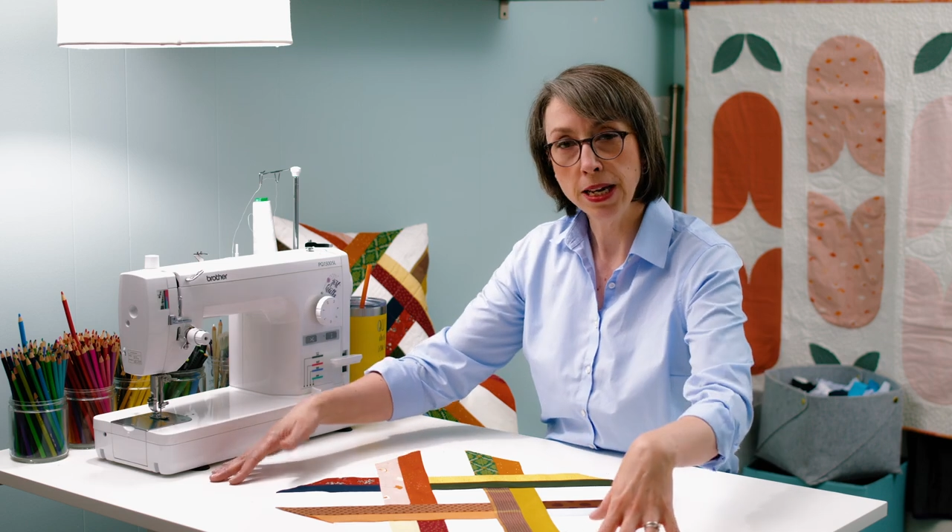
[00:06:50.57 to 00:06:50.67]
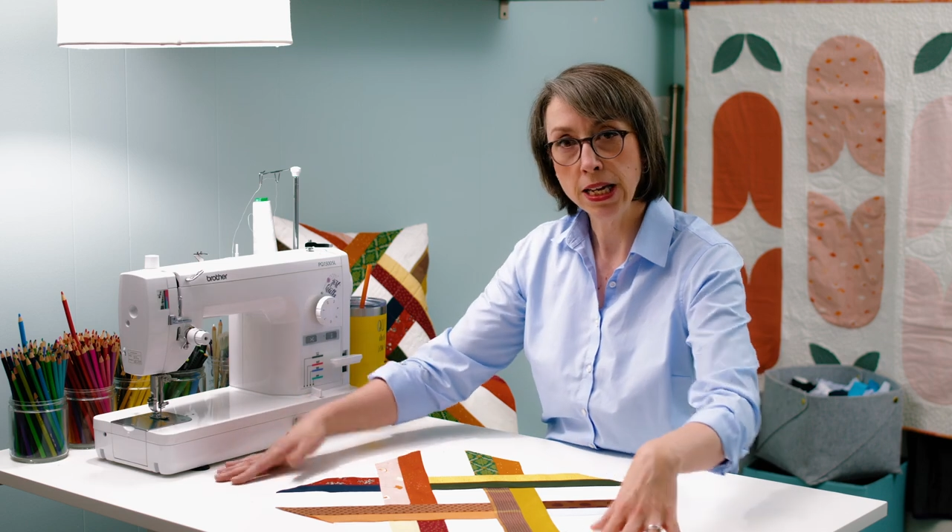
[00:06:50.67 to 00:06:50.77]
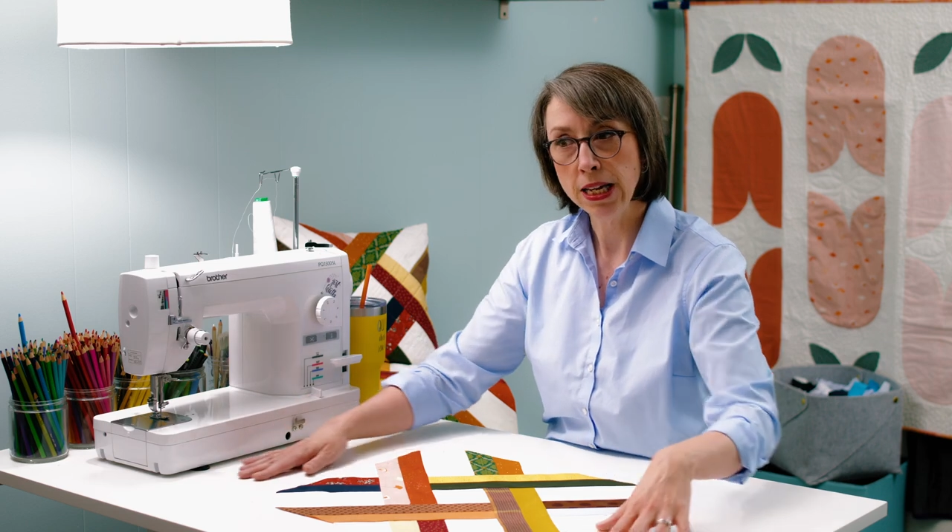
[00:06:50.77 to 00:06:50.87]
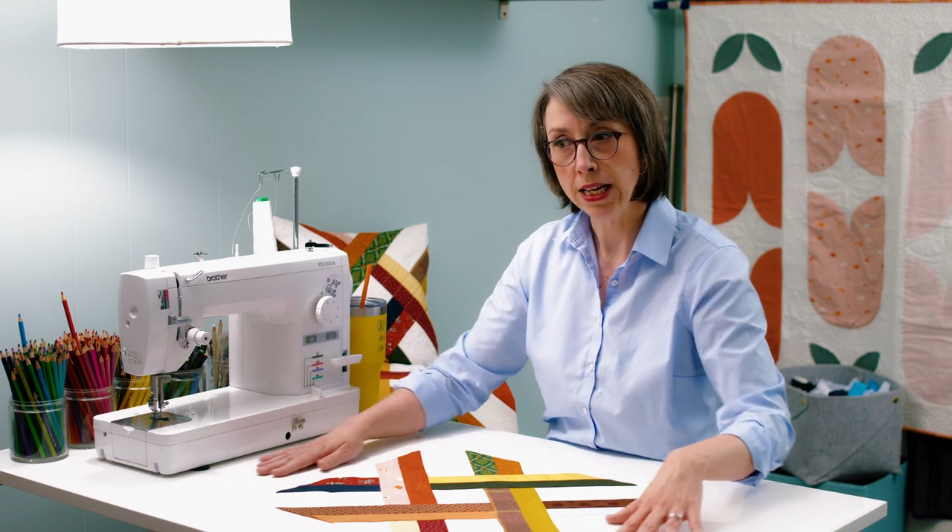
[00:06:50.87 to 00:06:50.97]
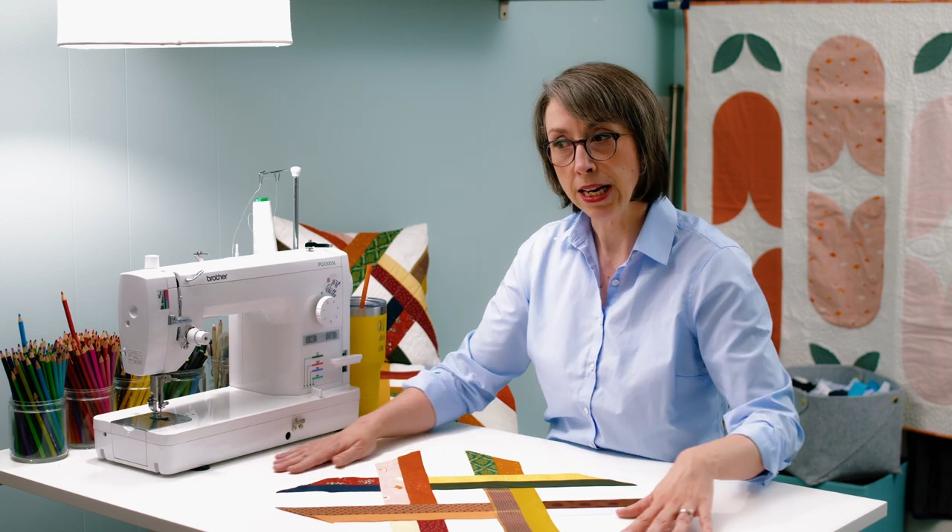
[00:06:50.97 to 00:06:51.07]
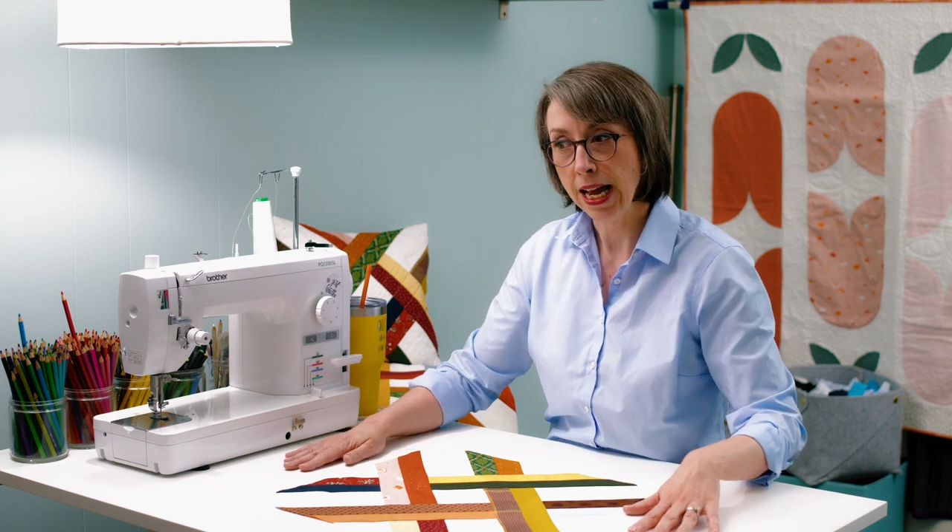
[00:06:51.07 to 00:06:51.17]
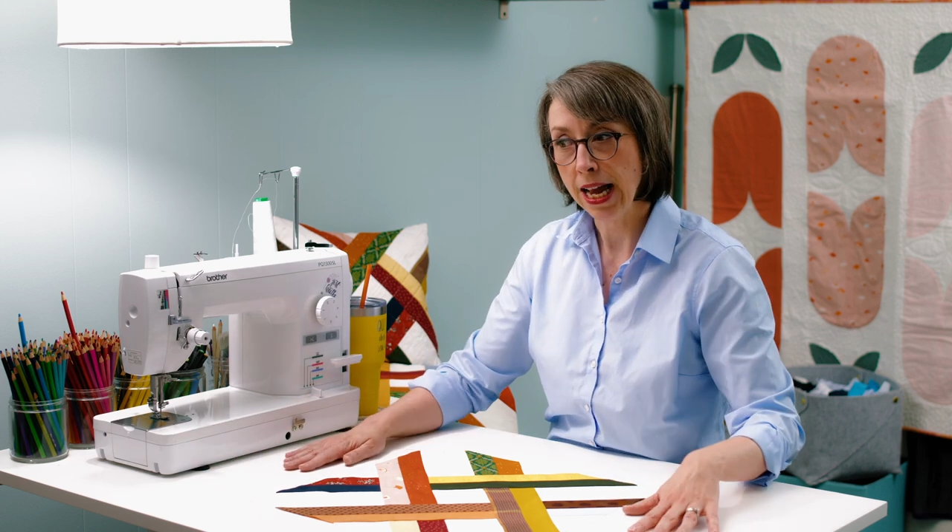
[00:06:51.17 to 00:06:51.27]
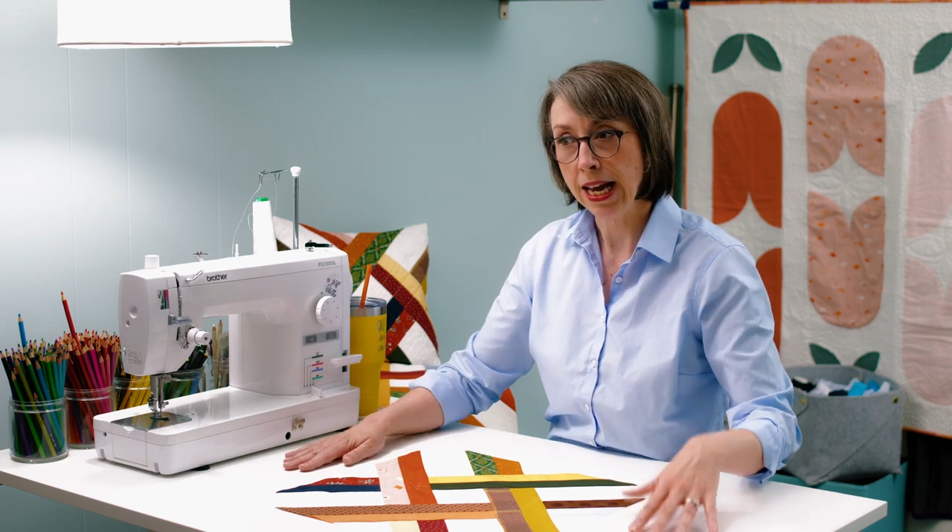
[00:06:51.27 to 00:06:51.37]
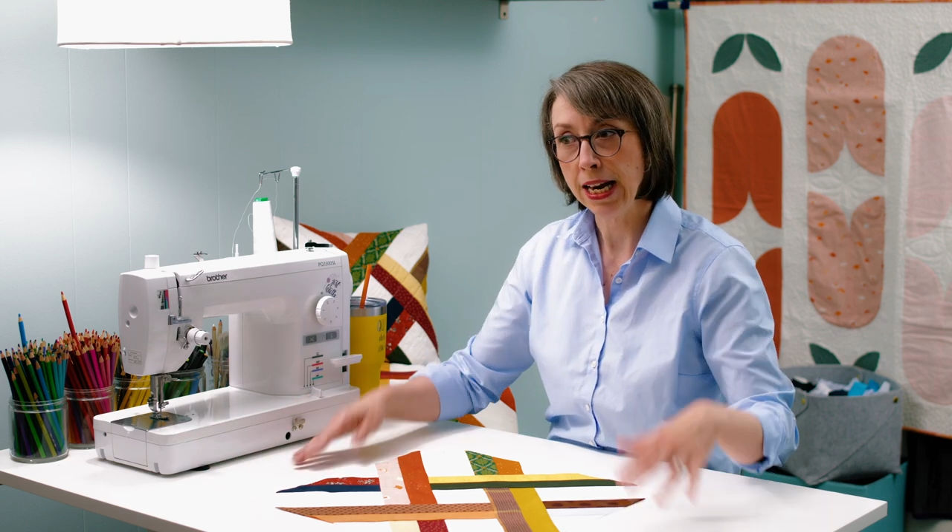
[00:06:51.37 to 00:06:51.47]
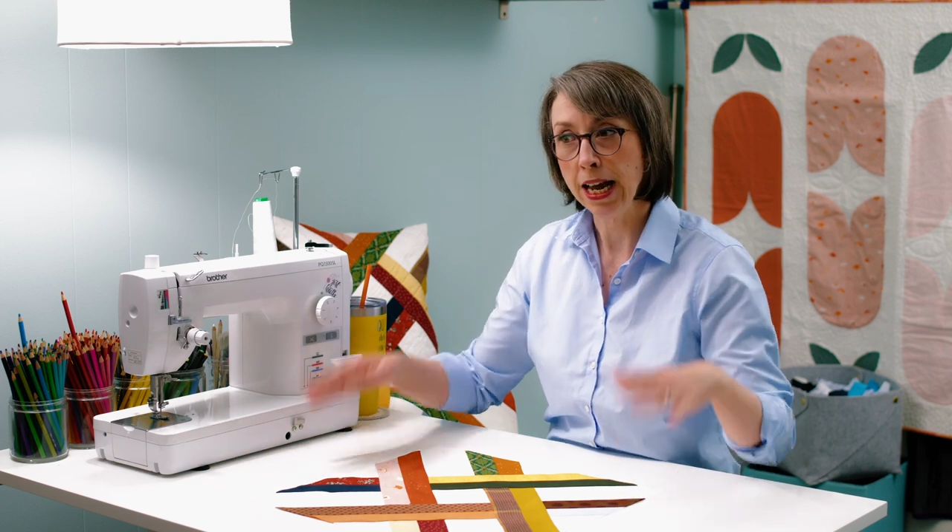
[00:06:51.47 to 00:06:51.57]

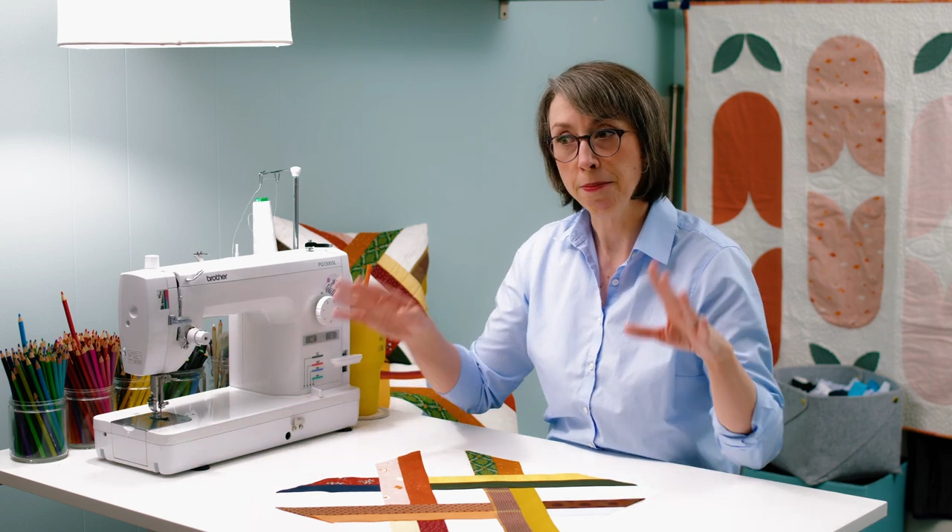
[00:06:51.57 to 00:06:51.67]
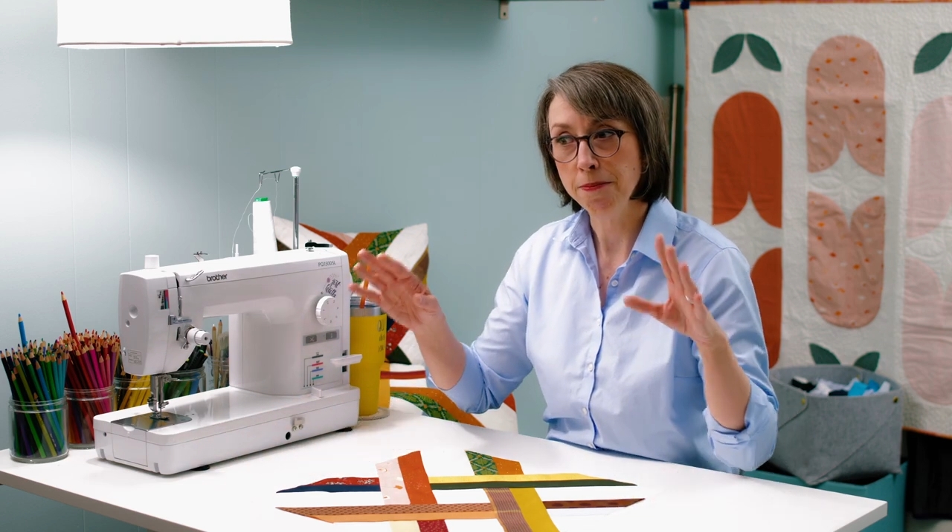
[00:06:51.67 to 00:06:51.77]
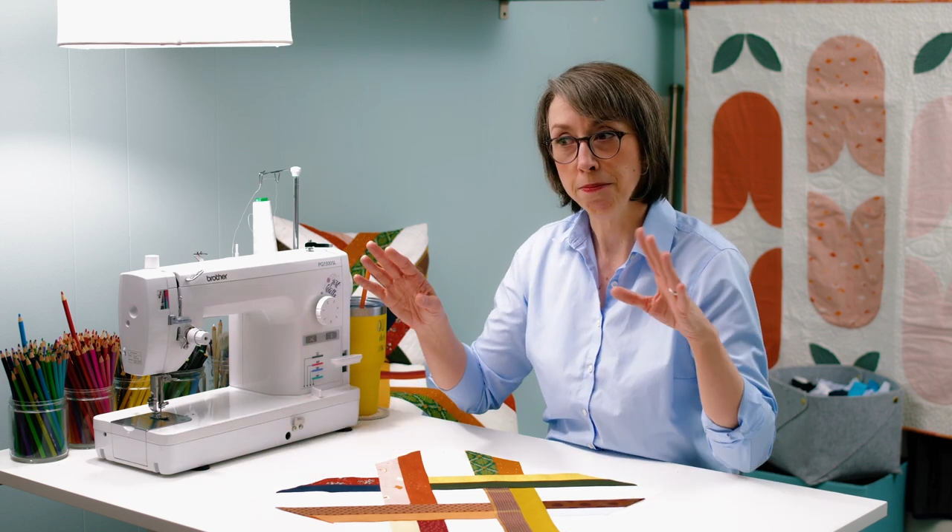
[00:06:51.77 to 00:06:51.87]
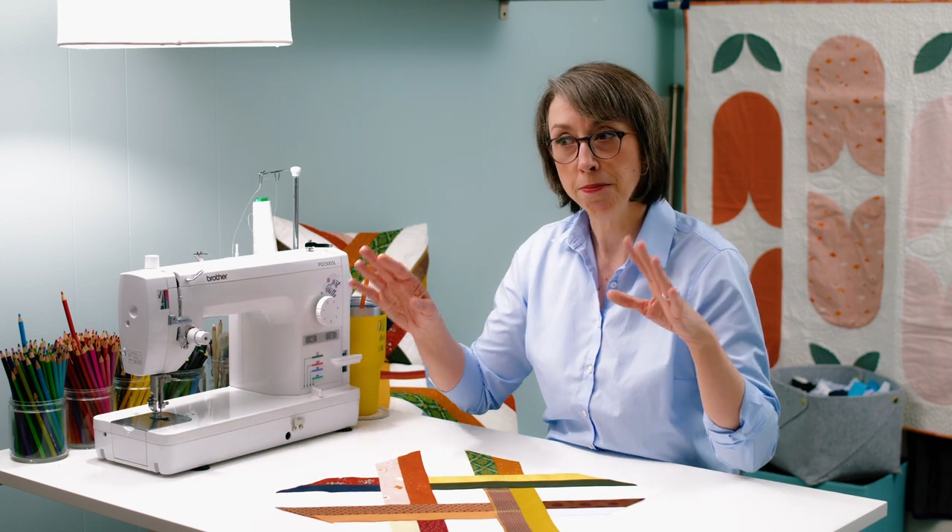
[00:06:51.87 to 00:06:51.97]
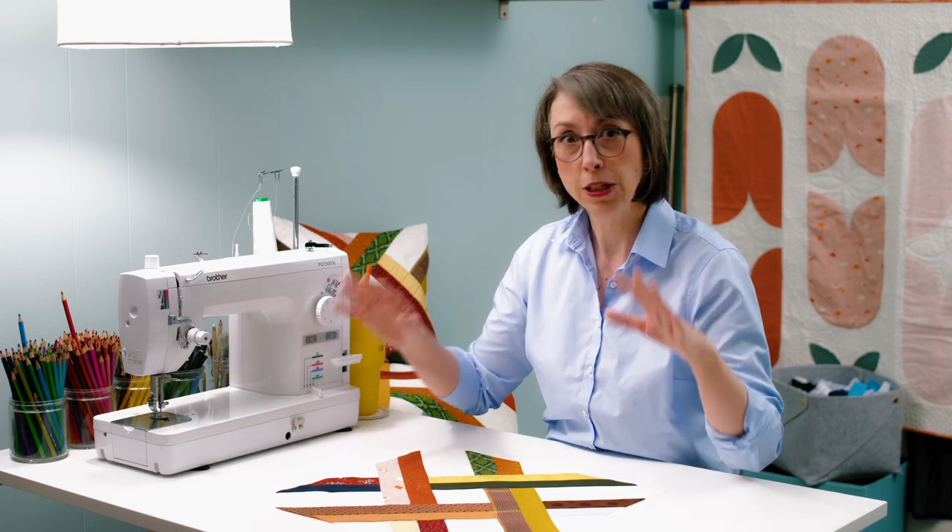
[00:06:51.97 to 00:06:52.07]
and I'm